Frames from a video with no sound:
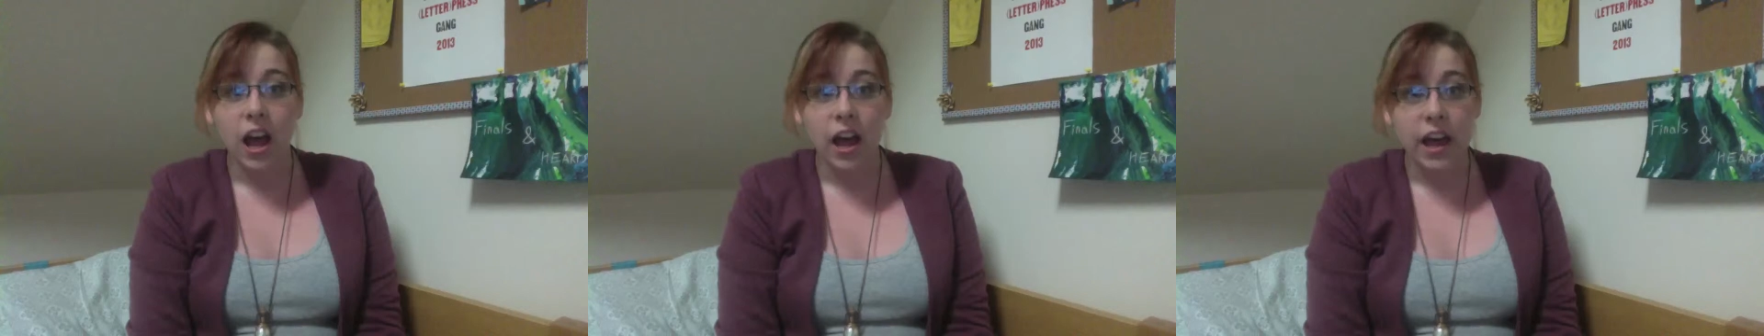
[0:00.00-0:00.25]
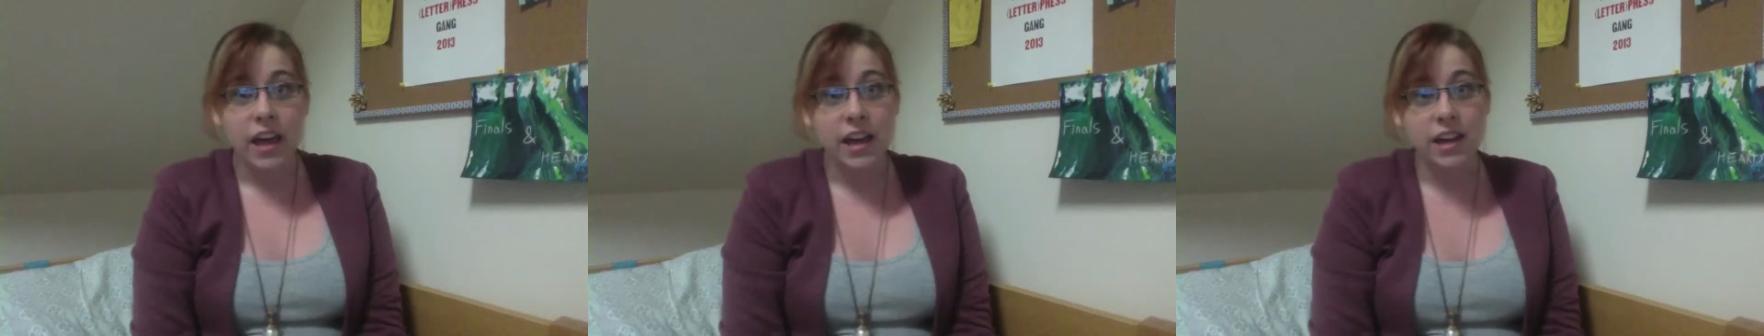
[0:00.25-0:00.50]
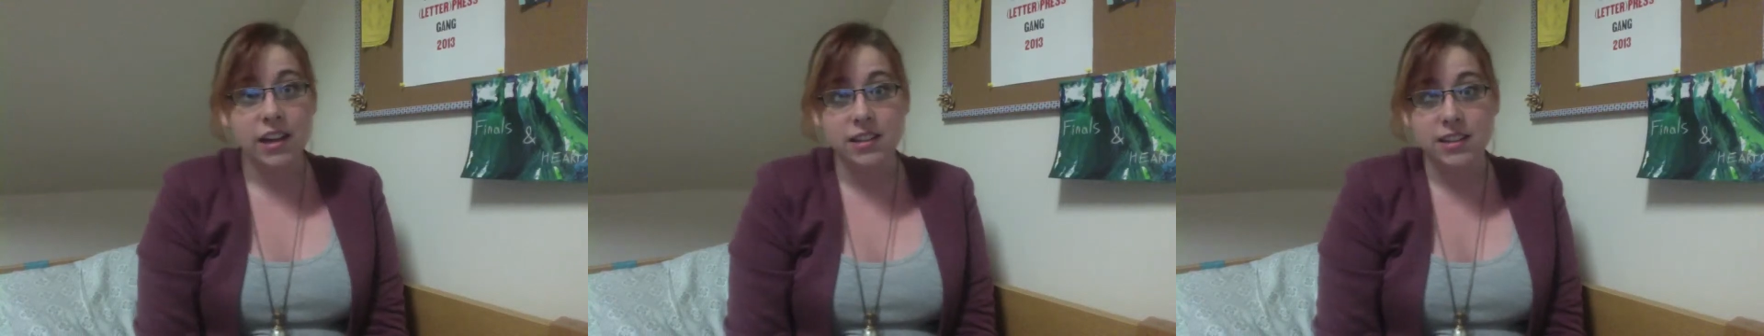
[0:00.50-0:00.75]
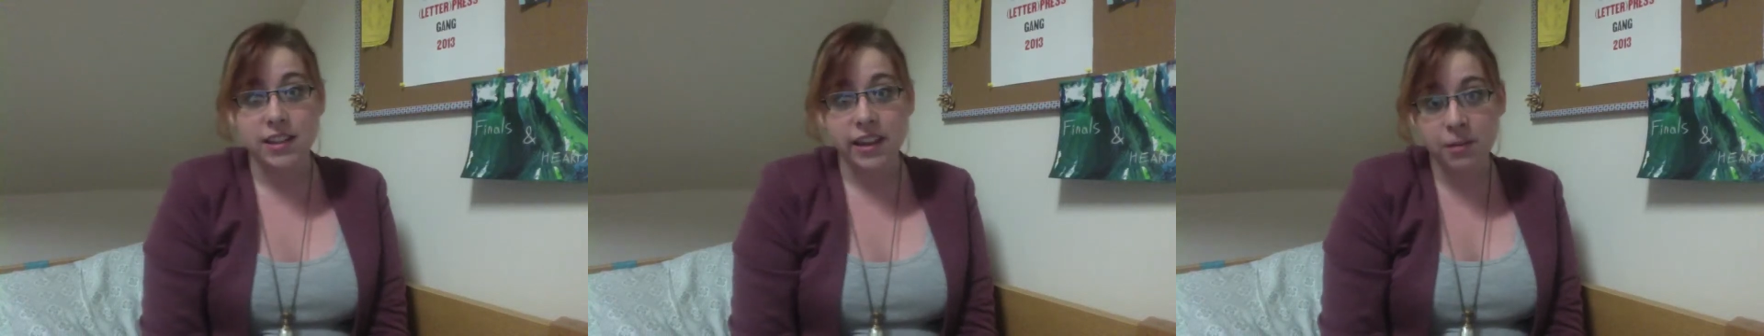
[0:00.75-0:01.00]

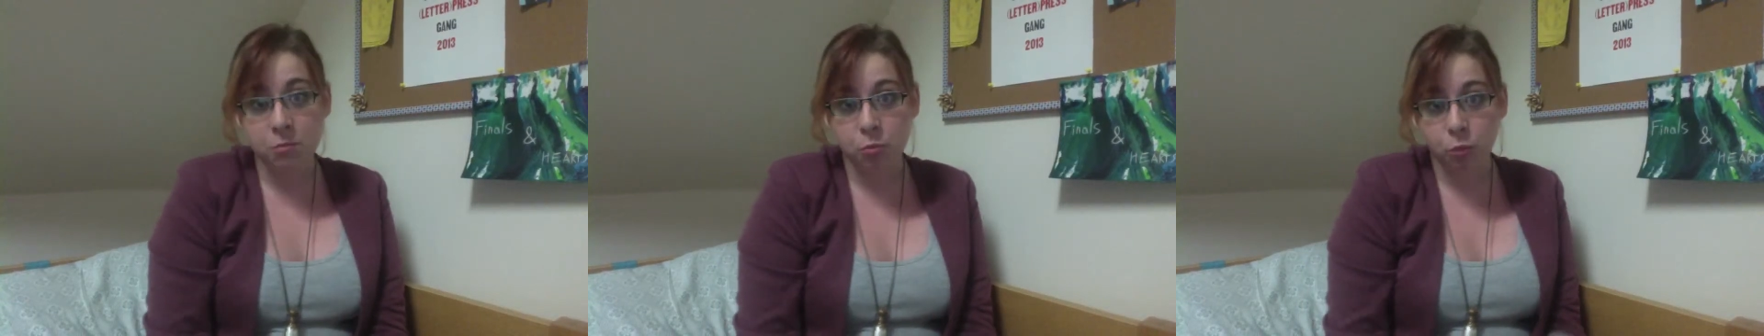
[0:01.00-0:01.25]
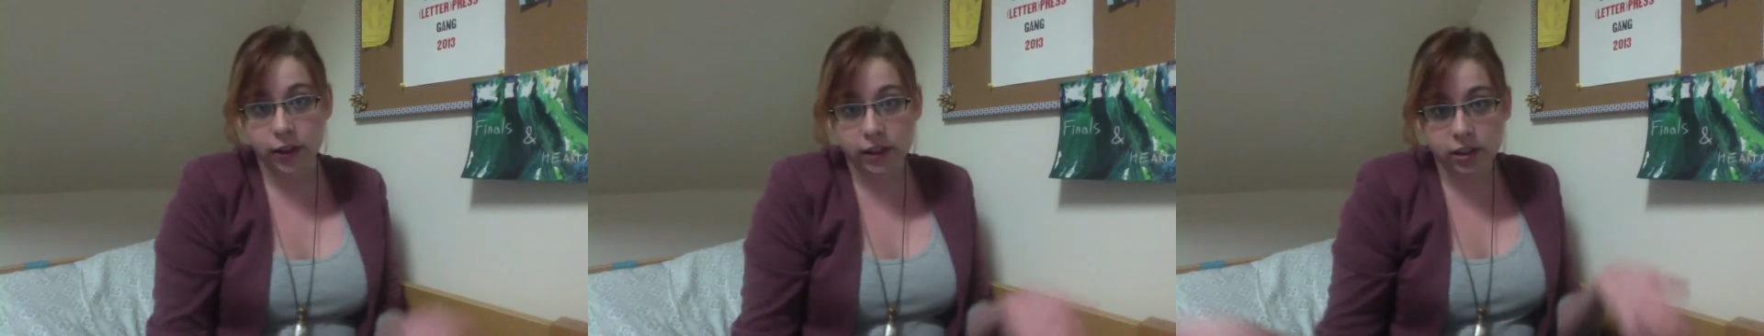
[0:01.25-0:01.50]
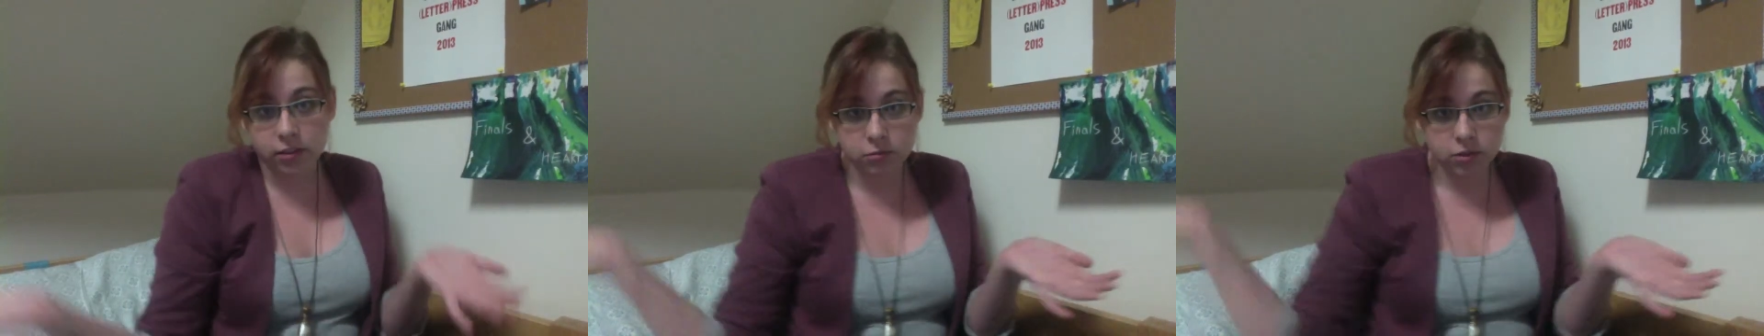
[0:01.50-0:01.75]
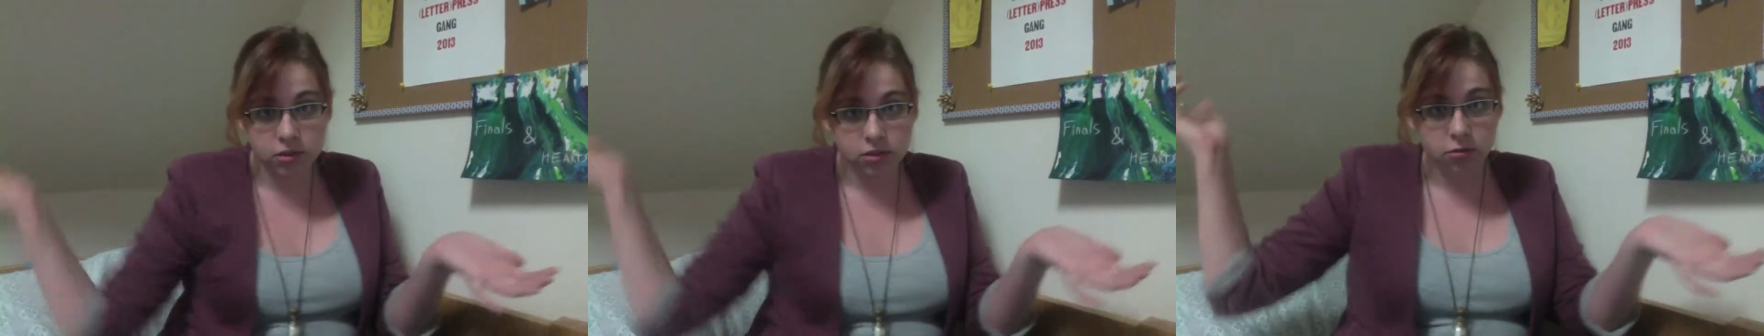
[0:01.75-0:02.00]
Hey Sam,
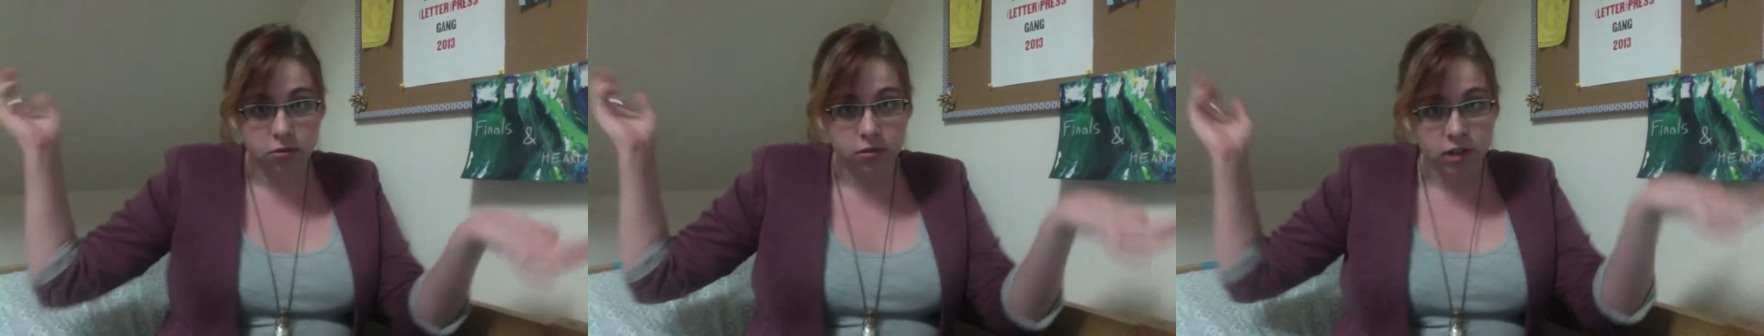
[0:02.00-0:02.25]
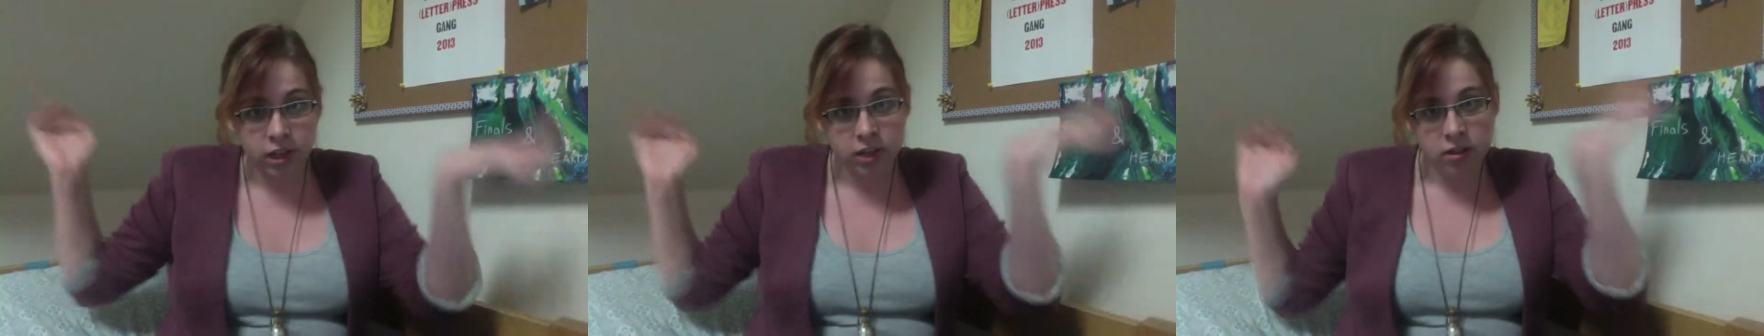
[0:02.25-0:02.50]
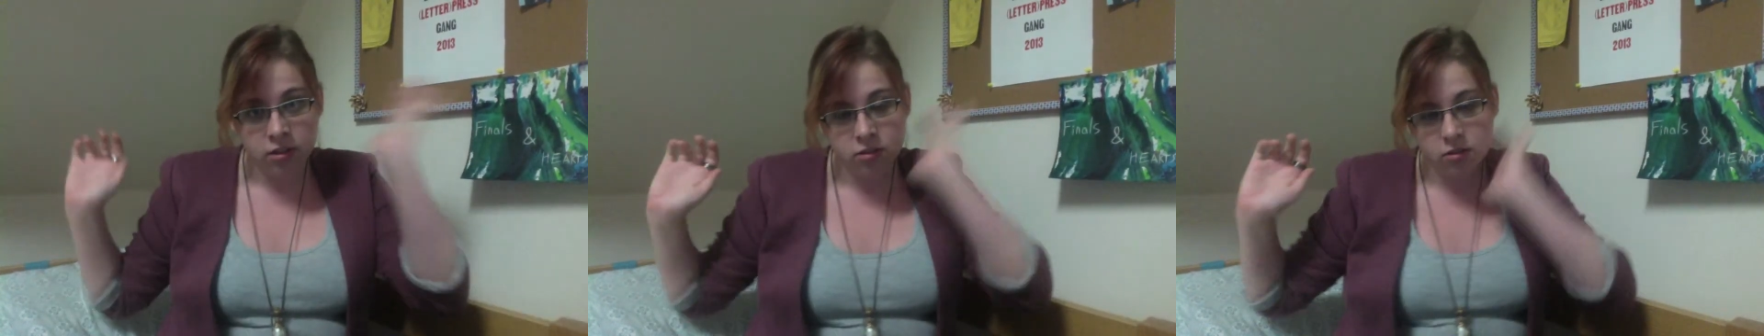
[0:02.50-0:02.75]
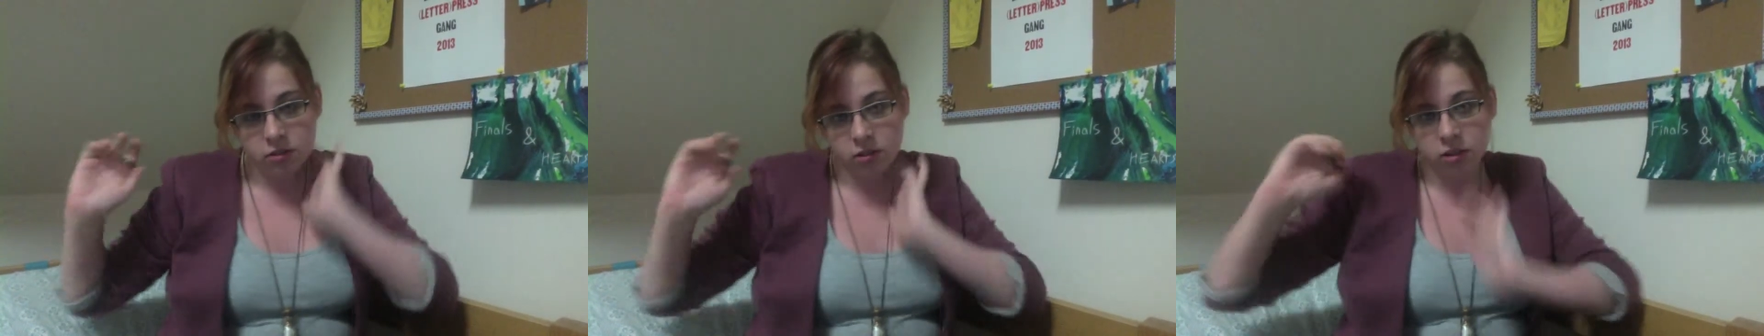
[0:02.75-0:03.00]
welcome to
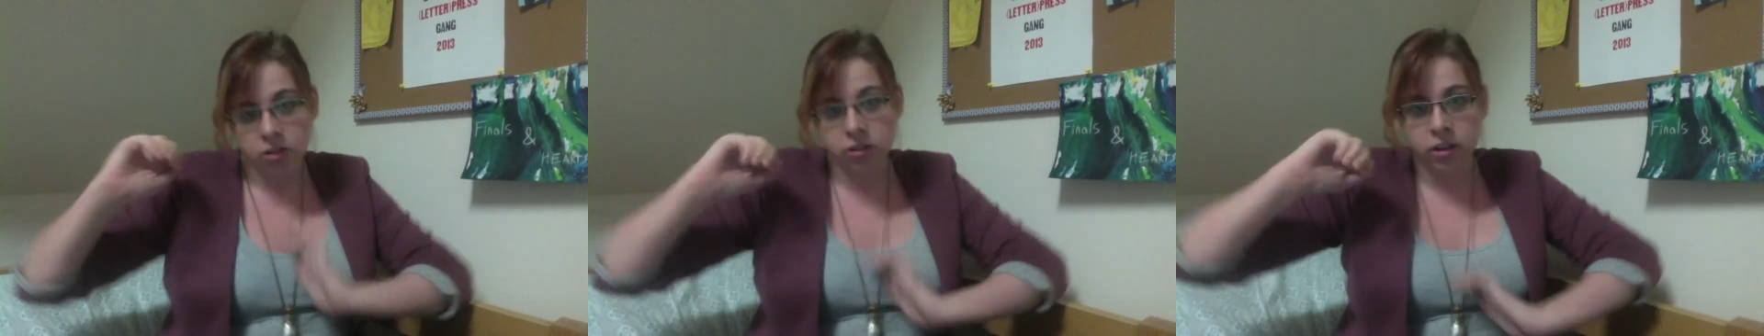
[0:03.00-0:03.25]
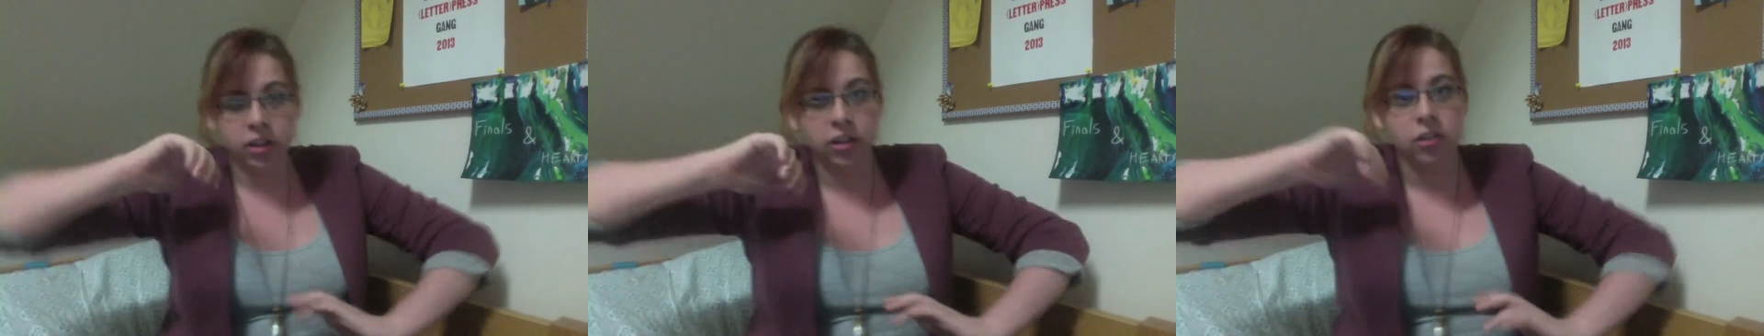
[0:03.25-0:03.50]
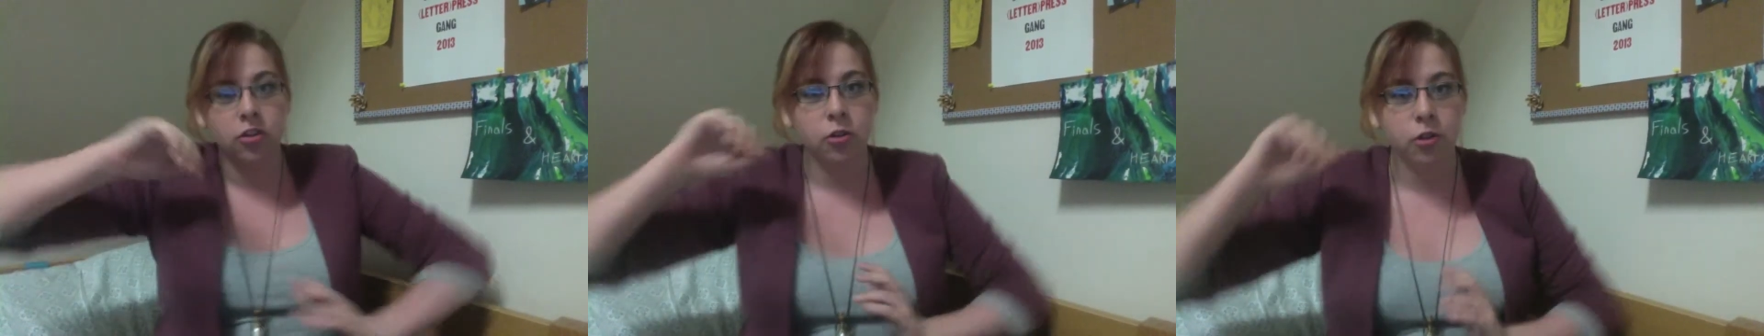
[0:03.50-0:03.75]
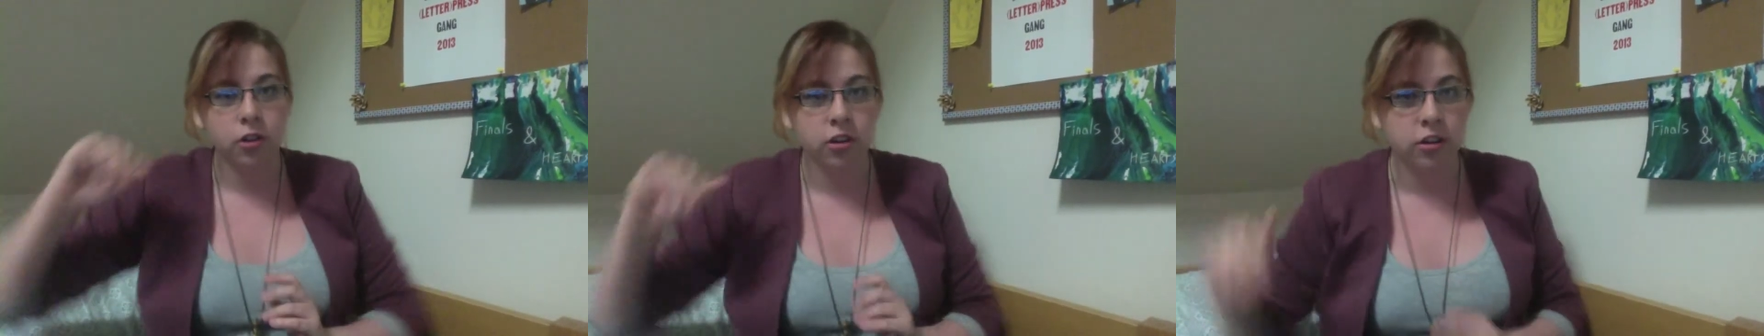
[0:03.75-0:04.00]
Claire's Learning
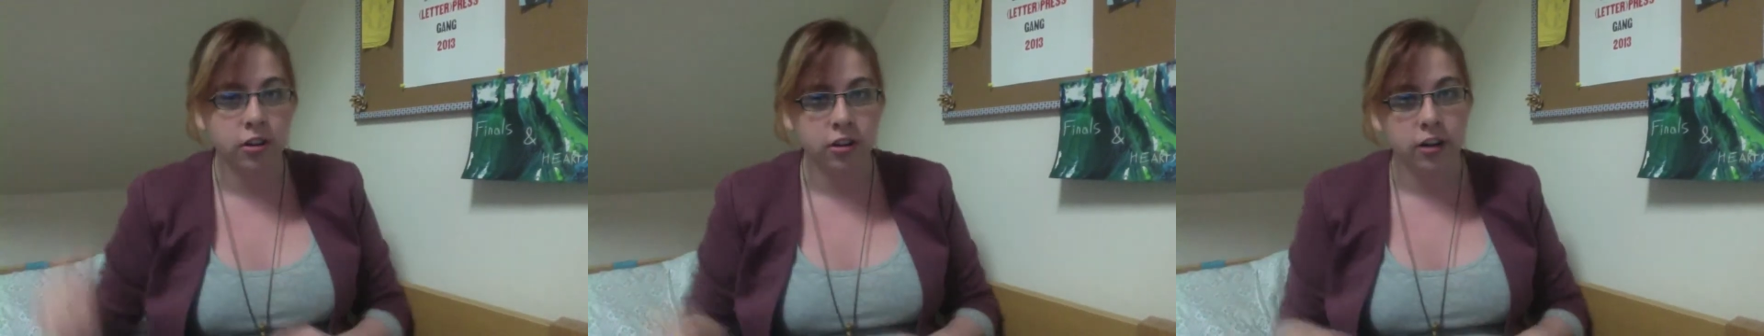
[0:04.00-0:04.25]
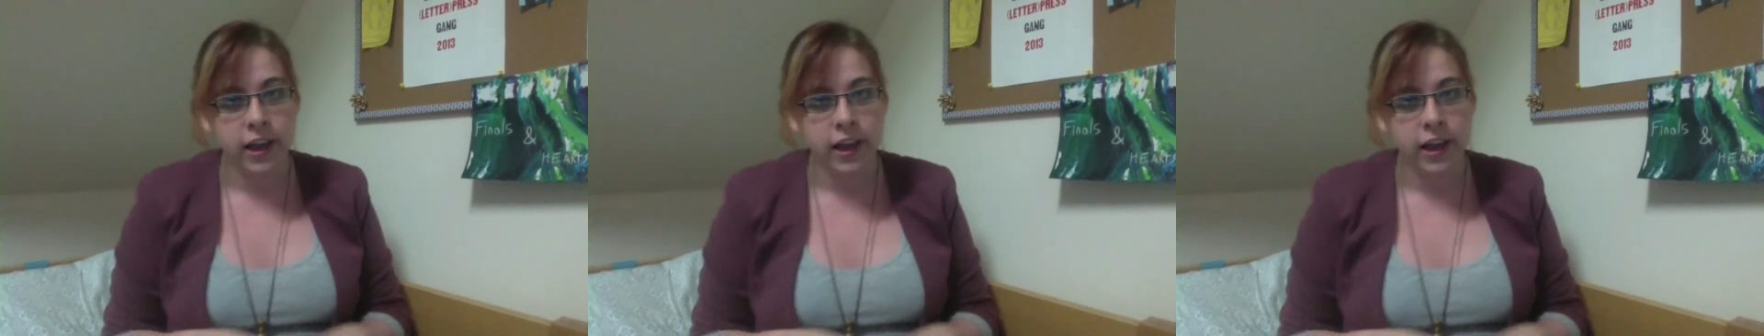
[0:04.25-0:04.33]
Corner,